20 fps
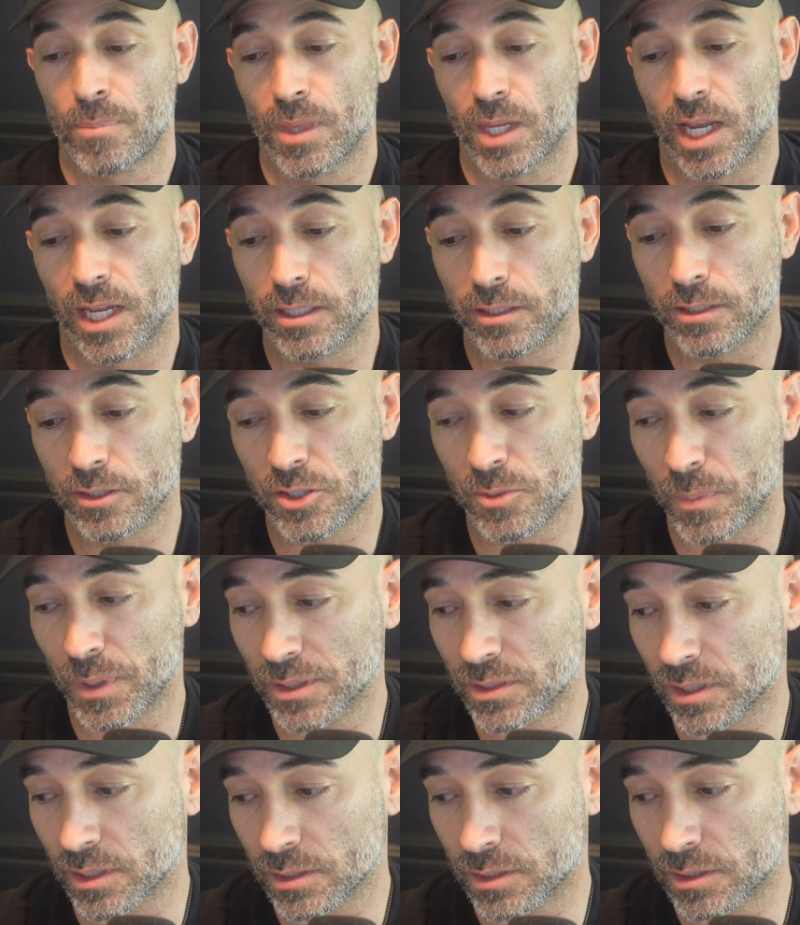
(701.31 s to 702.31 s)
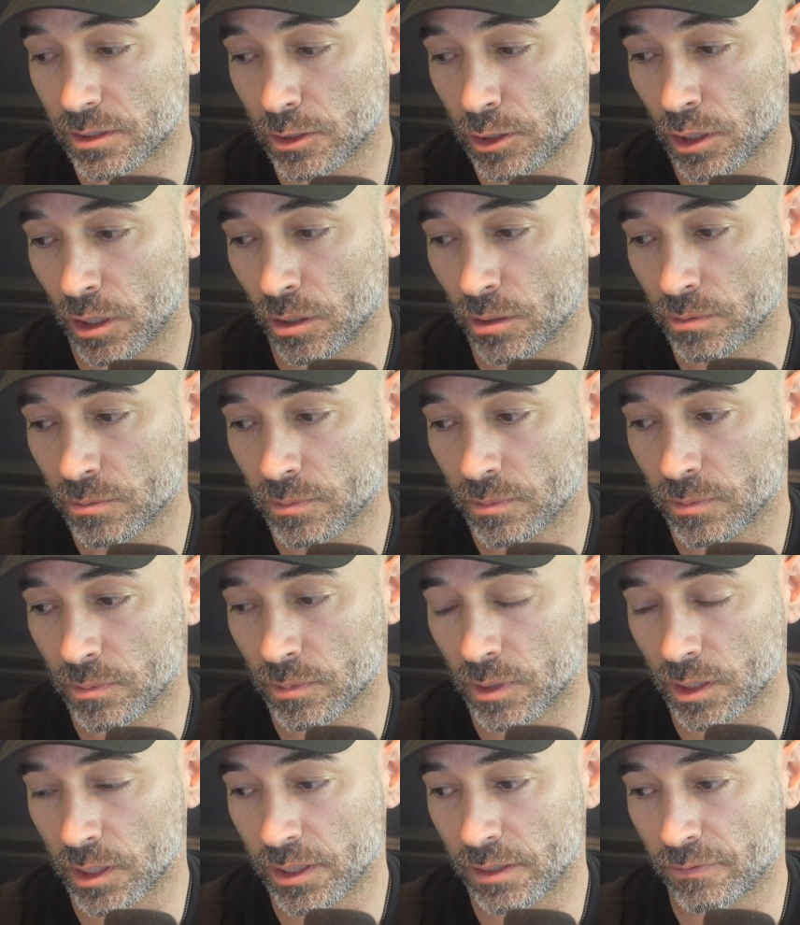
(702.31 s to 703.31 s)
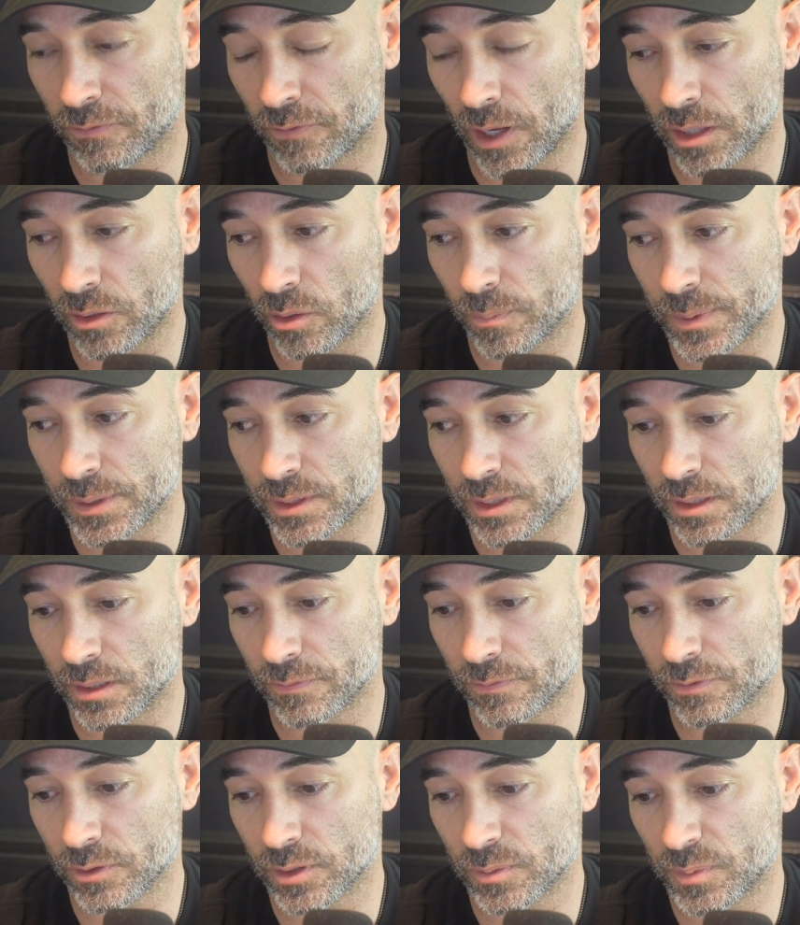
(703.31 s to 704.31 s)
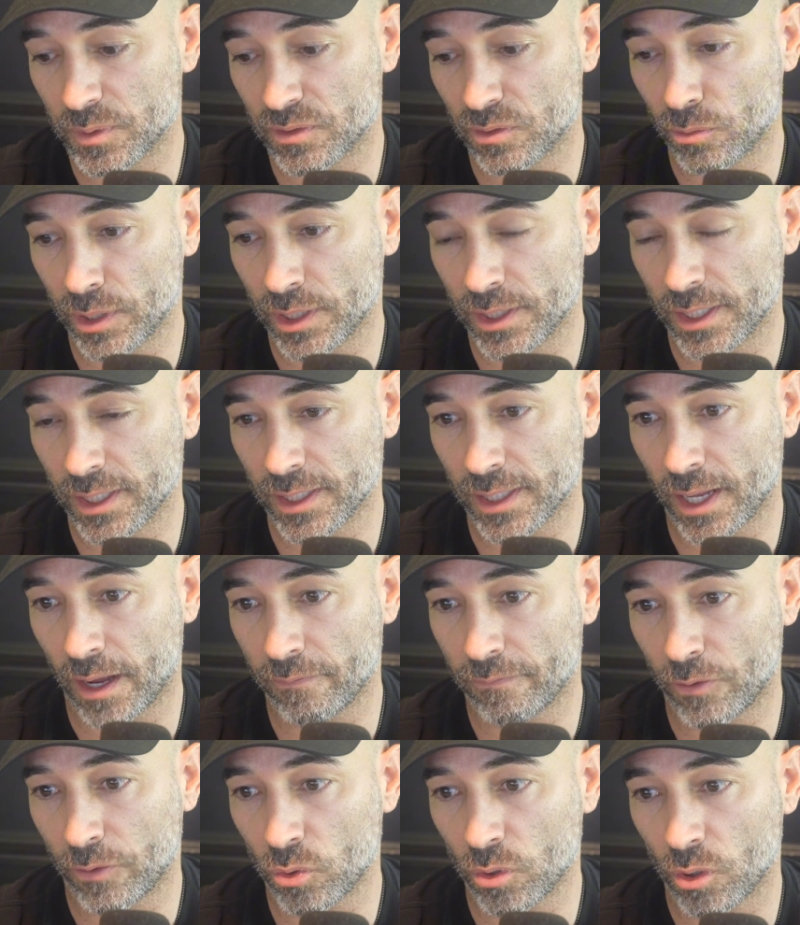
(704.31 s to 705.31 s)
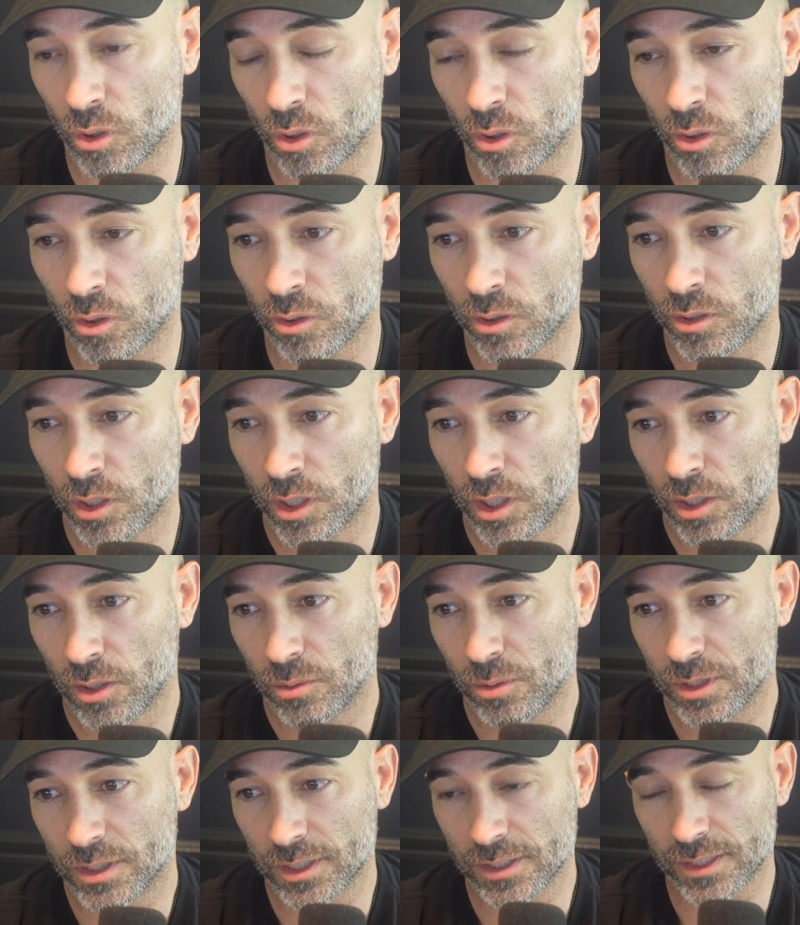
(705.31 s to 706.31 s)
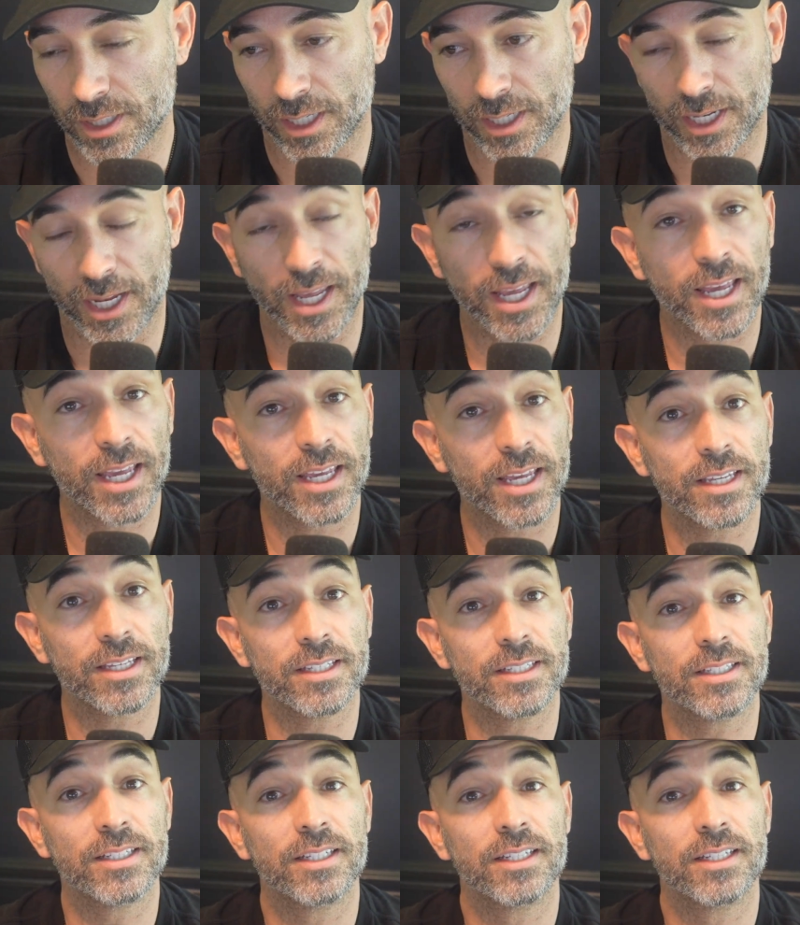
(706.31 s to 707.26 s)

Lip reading: And in this business, the lead follow-up is the difference between getting that phone call, which is like, hey,